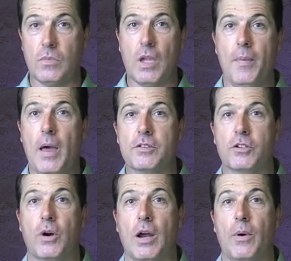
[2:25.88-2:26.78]
And that is a
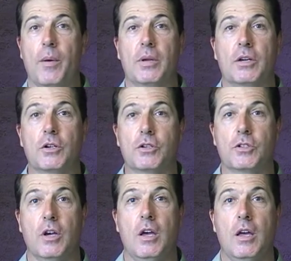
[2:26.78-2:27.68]
great one because
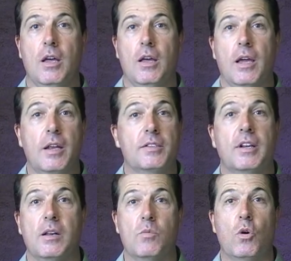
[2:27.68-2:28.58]
it isn't
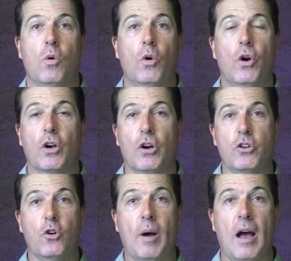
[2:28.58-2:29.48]
any more work on
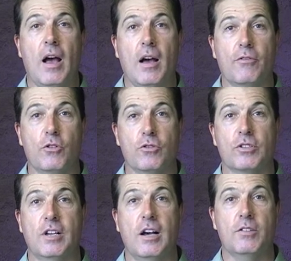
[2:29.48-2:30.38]
your behalf or your
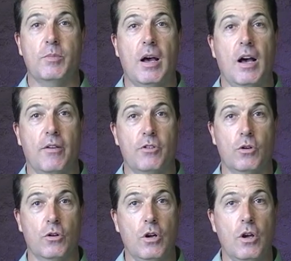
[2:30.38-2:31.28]
staff's behalf.
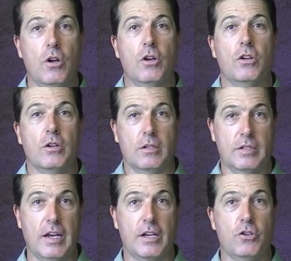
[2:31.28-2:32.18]
You're
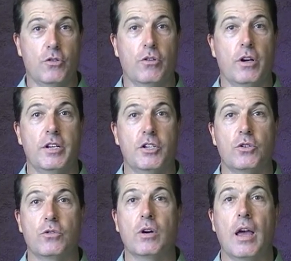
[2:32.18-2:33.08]
taking your
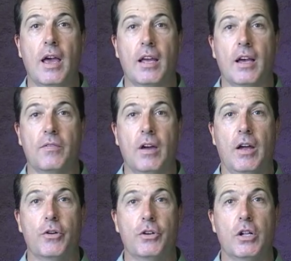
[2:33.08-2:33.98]
initial haircut,
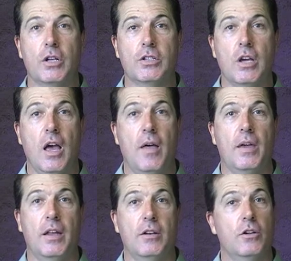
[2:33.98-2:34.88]
$100,
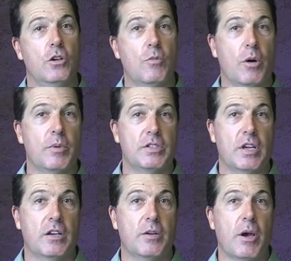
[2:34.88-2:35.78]
then you might be
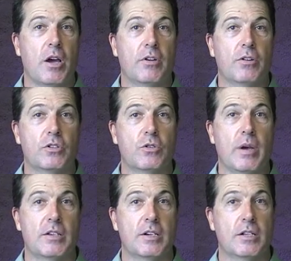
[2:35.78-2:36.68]
sending them over to a
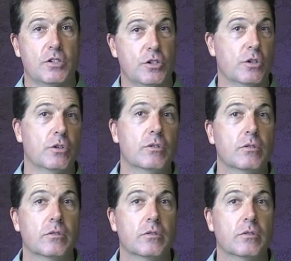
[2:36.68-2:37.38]
massage to